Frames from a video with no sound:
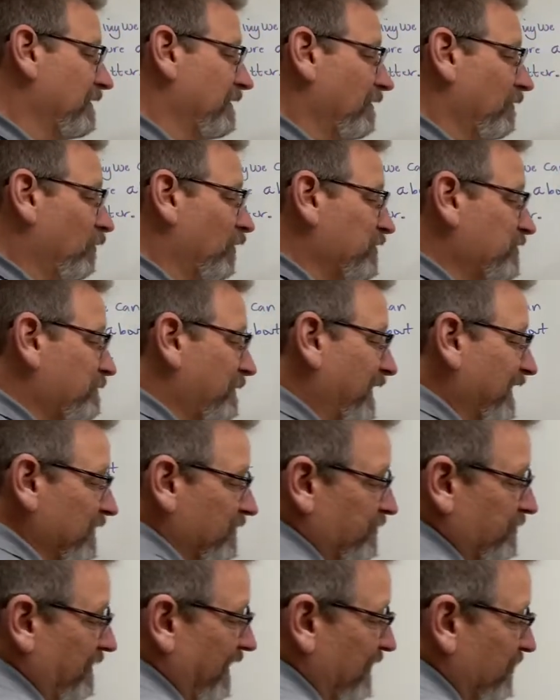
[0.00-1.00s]
which means
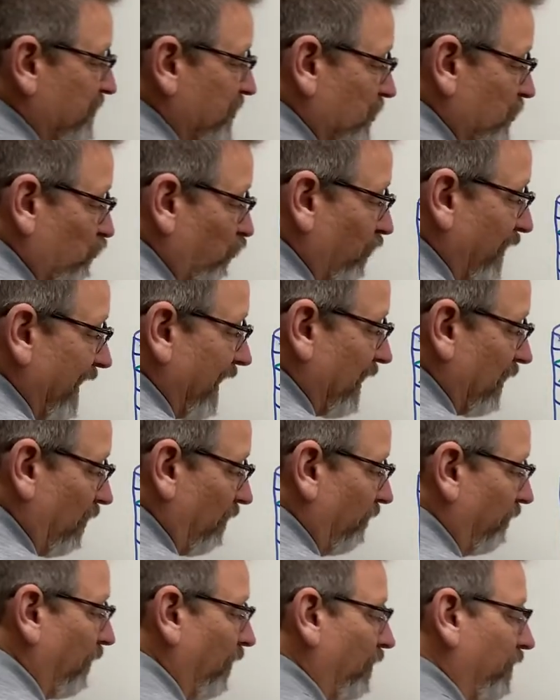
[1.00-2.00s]
that's just regular
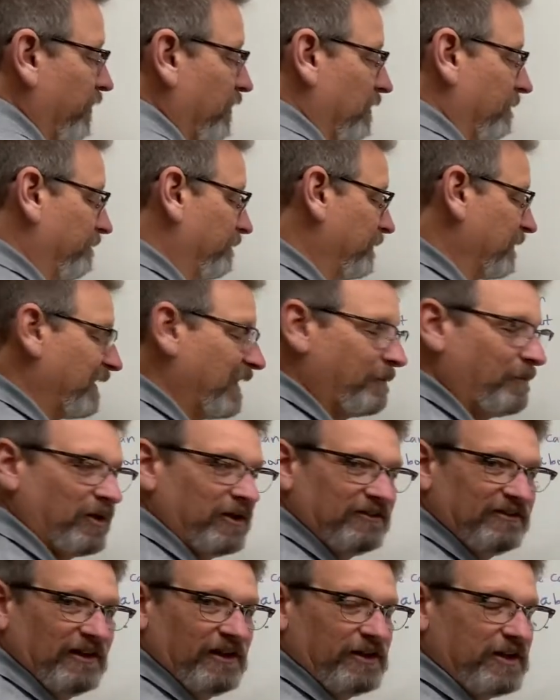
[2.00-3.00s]
volume. And I'm going to
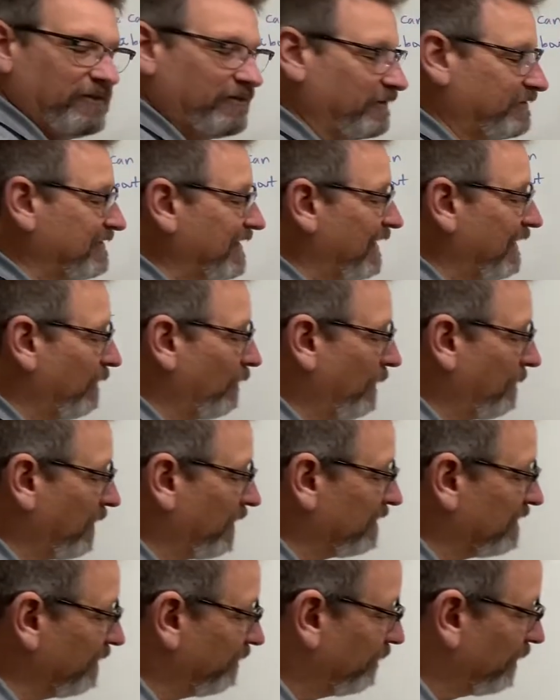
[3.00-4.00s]
tell you that that I'm going
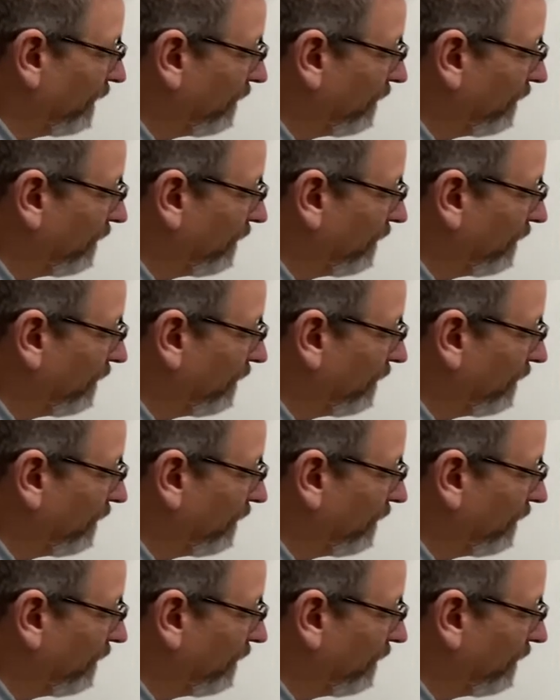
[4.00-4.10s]
to I'm